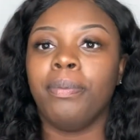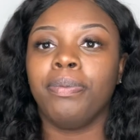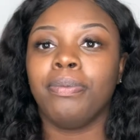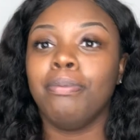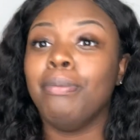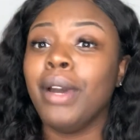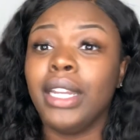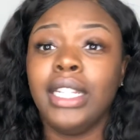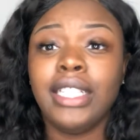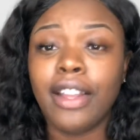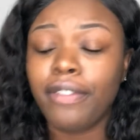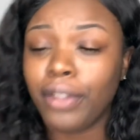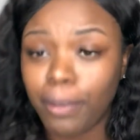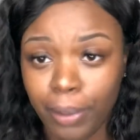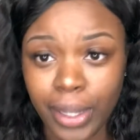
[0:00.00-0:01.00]
Money
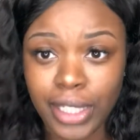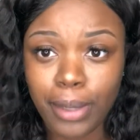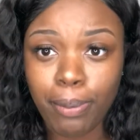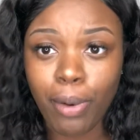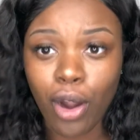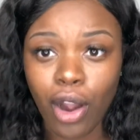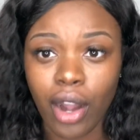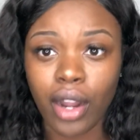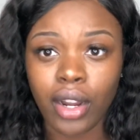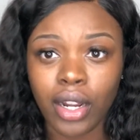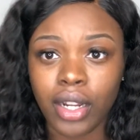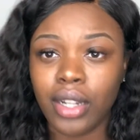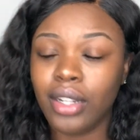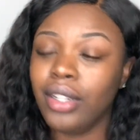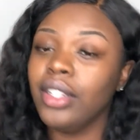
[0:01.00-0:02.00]
definitely plays a part.
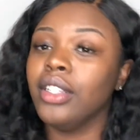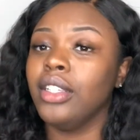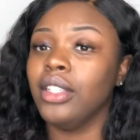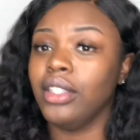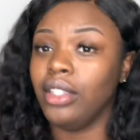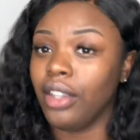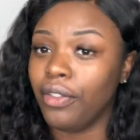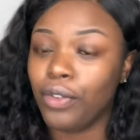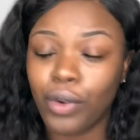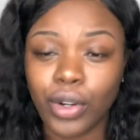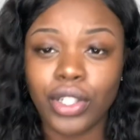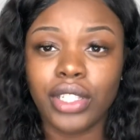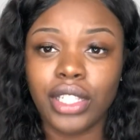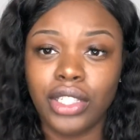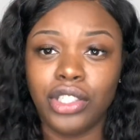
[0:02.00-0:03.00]
Of
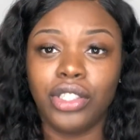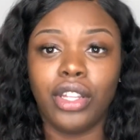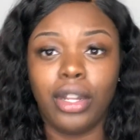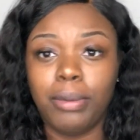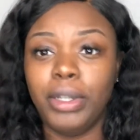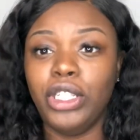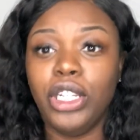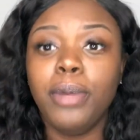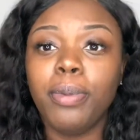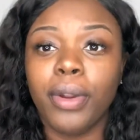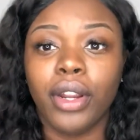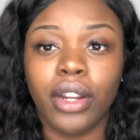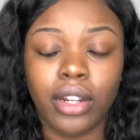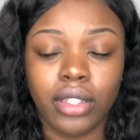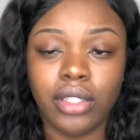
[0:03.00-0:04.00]
course, it's going to be
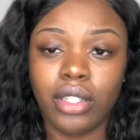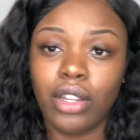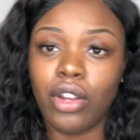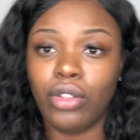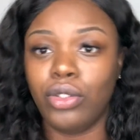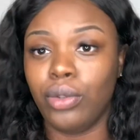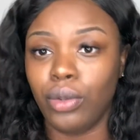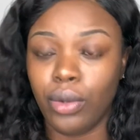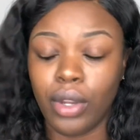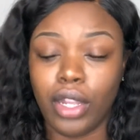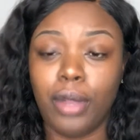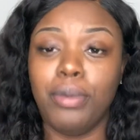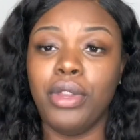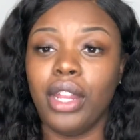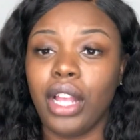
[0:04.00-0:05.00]
cheaper to go to a
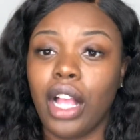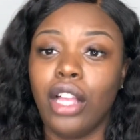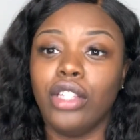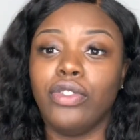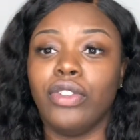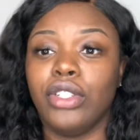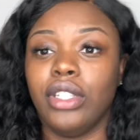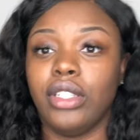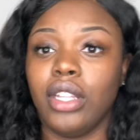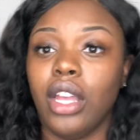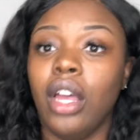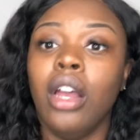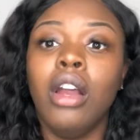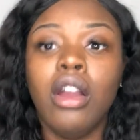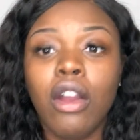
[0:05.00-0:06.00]
community college versus
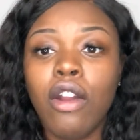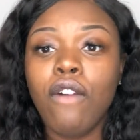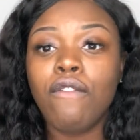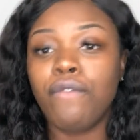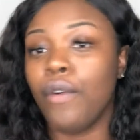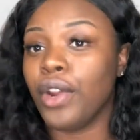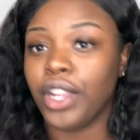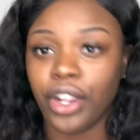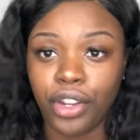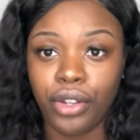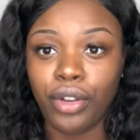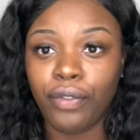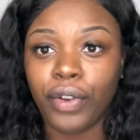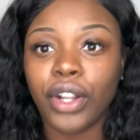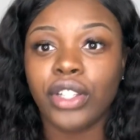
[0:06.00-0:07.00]
a four-year
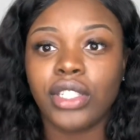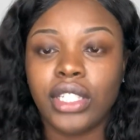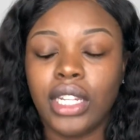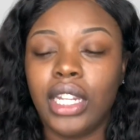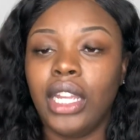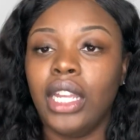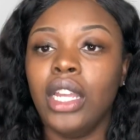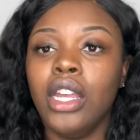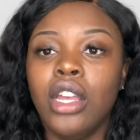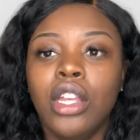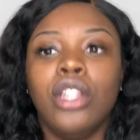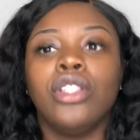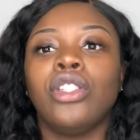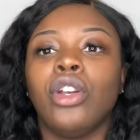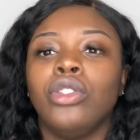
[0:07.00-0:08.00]
university.
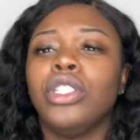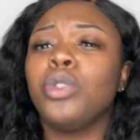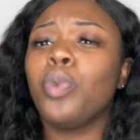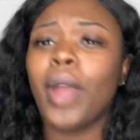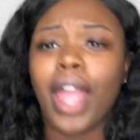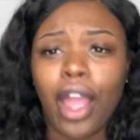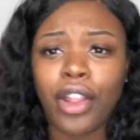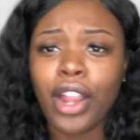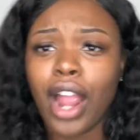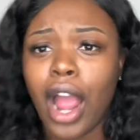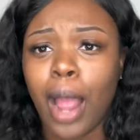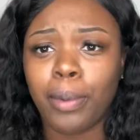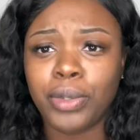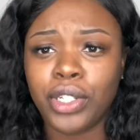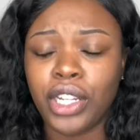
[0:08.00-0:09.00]
So just weigh out your
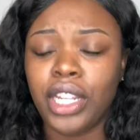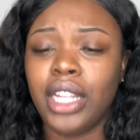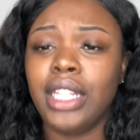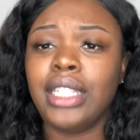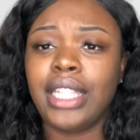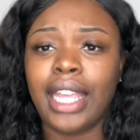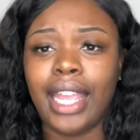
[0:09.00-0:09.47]
options.